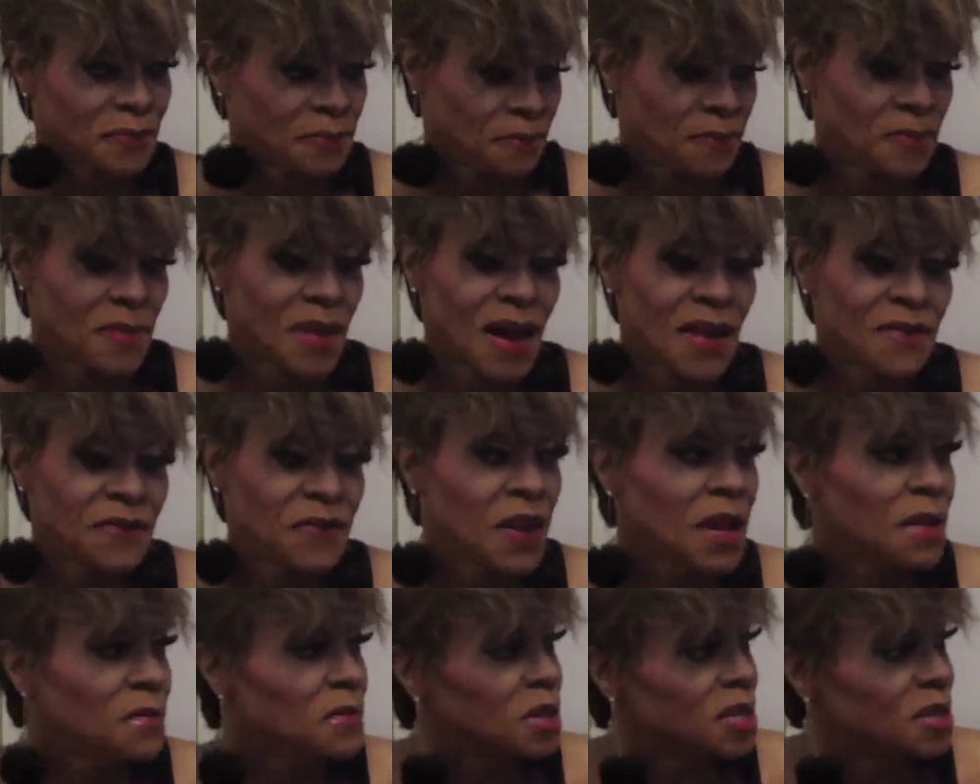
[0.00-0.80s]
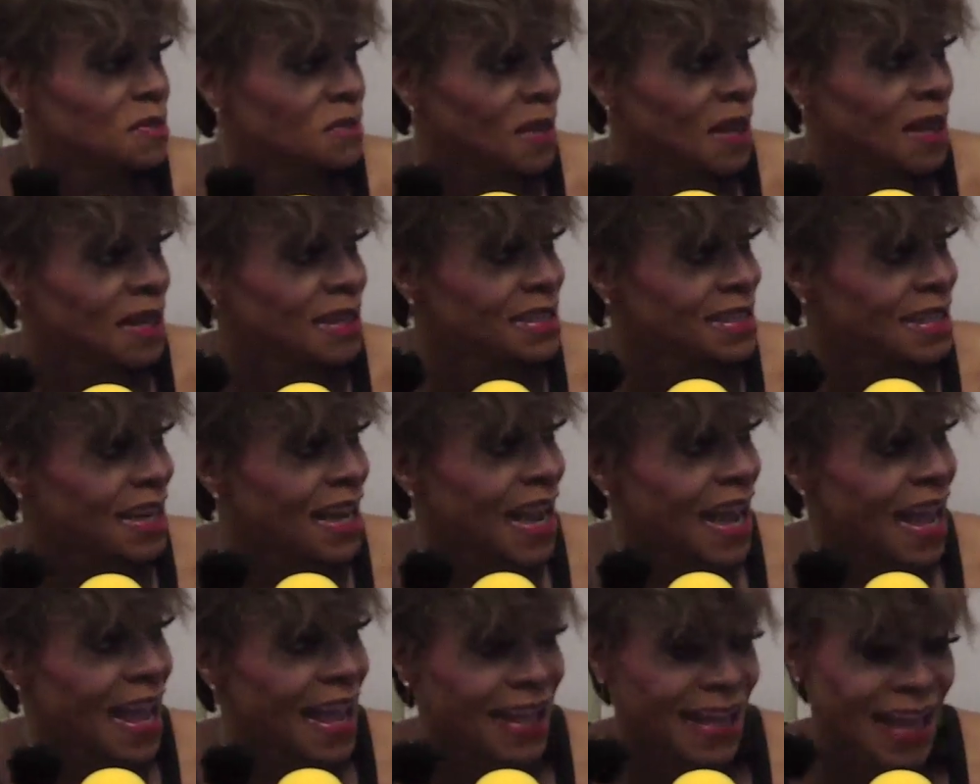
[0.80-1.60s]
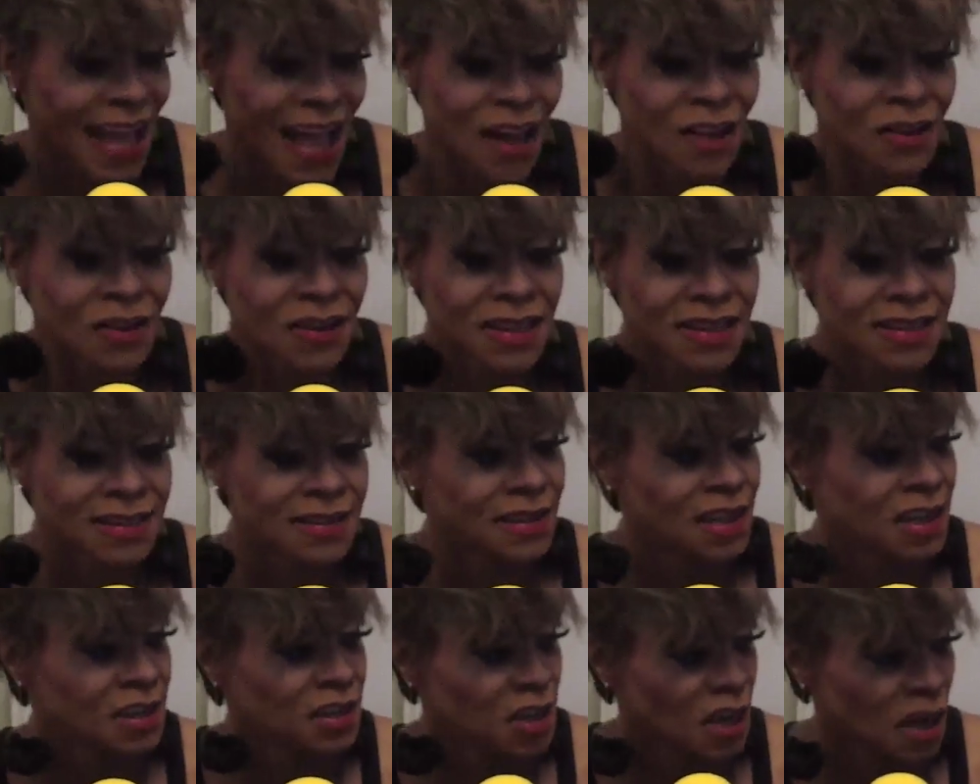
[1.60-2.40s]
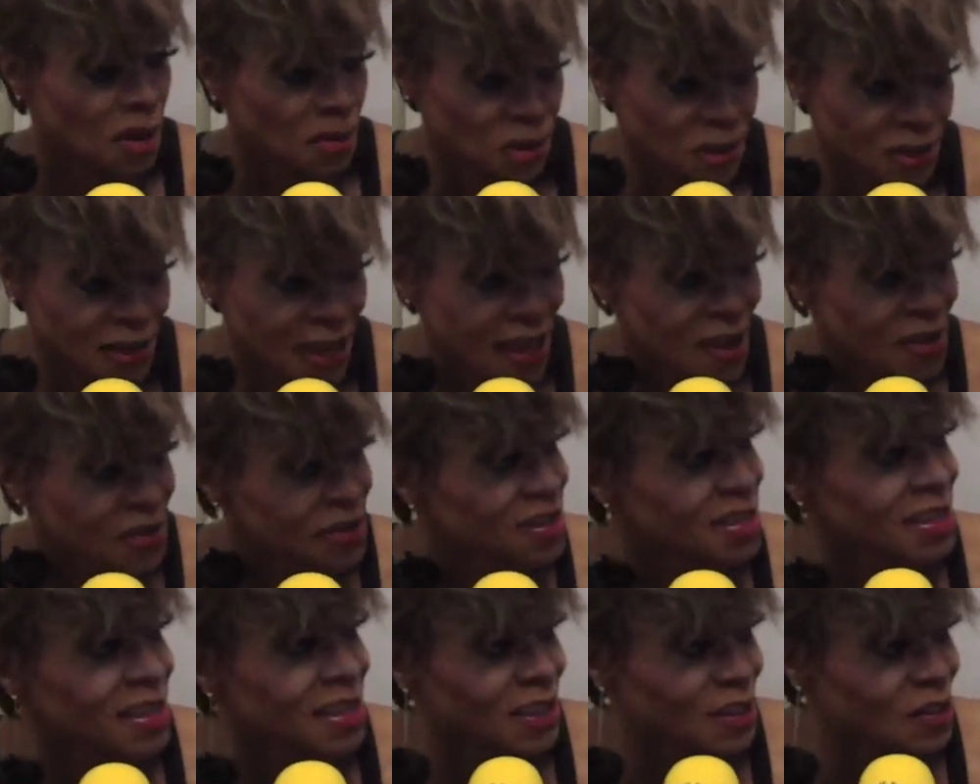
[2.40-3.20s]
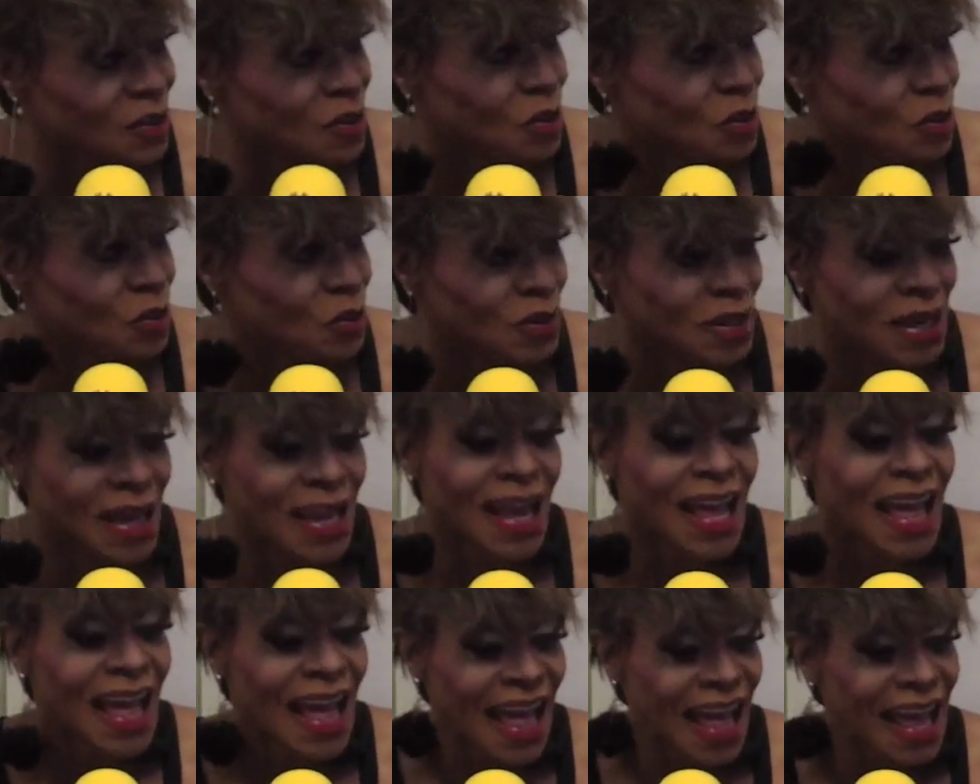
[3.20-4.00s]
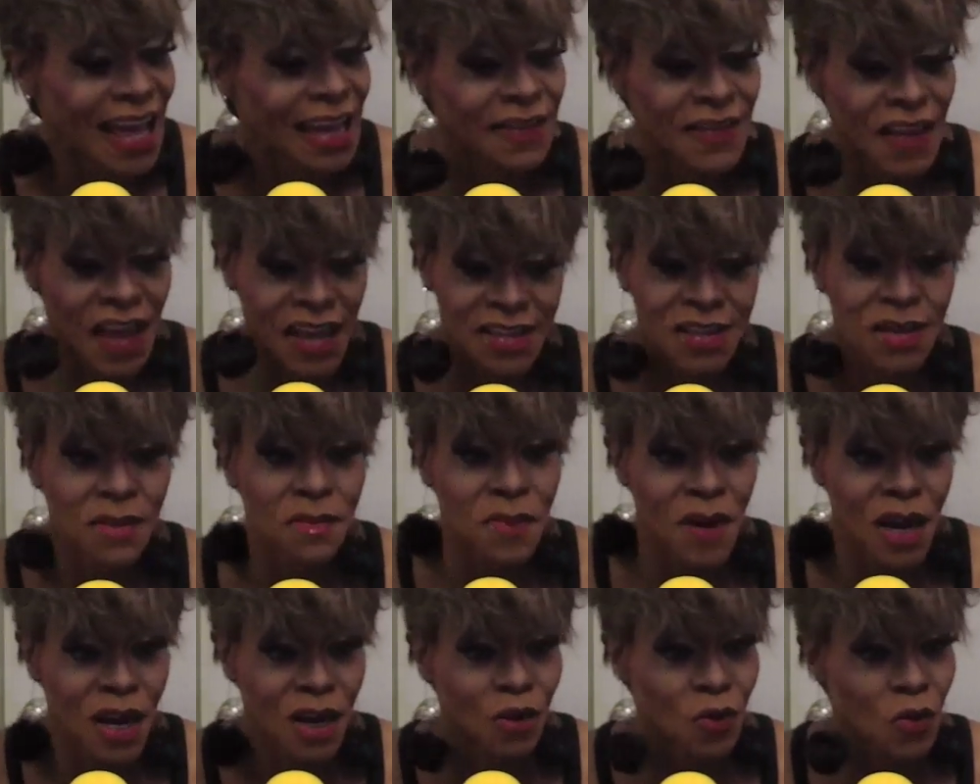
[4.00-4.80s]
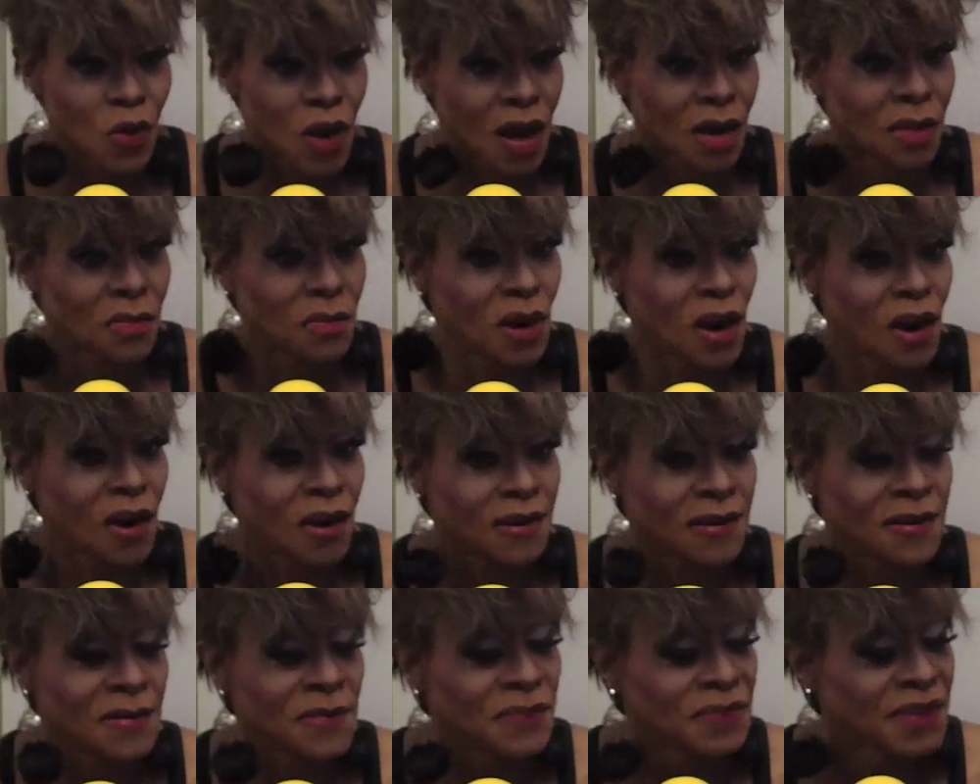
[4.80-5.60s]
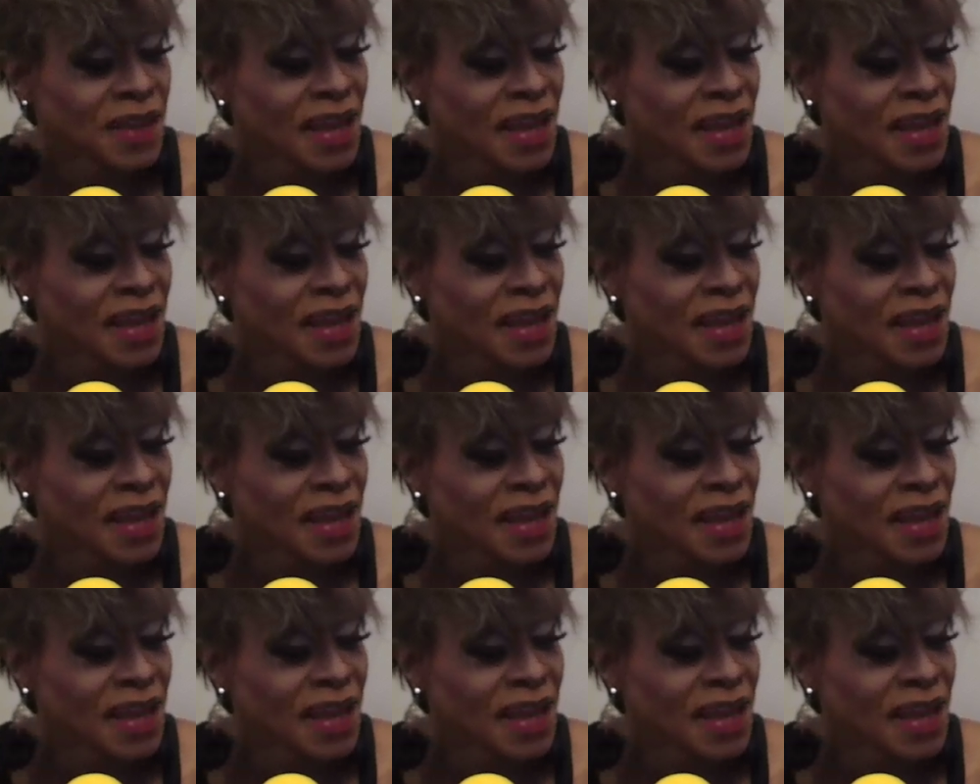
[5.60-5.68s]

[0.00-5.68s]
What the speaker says: My famous place to hang out is the Double Down Saloon, and that's a punk rock bar.